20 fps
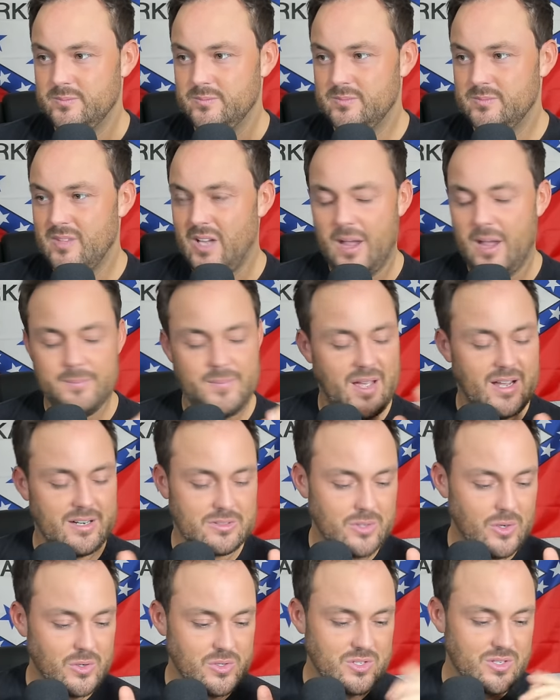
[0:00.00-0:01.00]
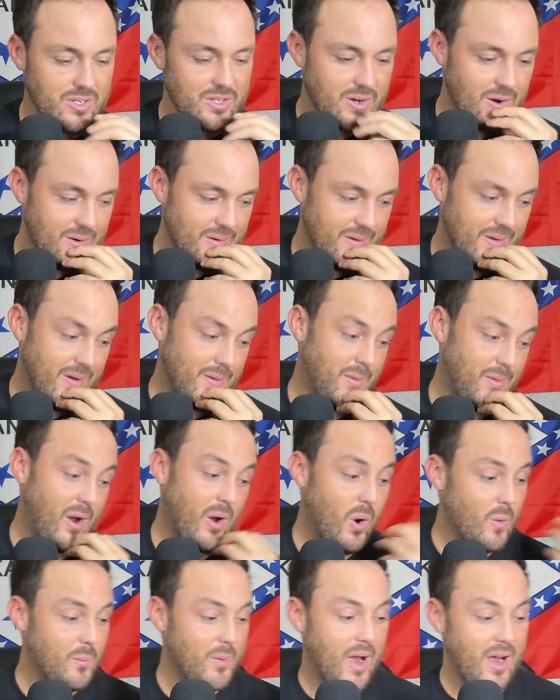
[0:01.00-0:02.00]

I'm not closing the curtain on them. I hope,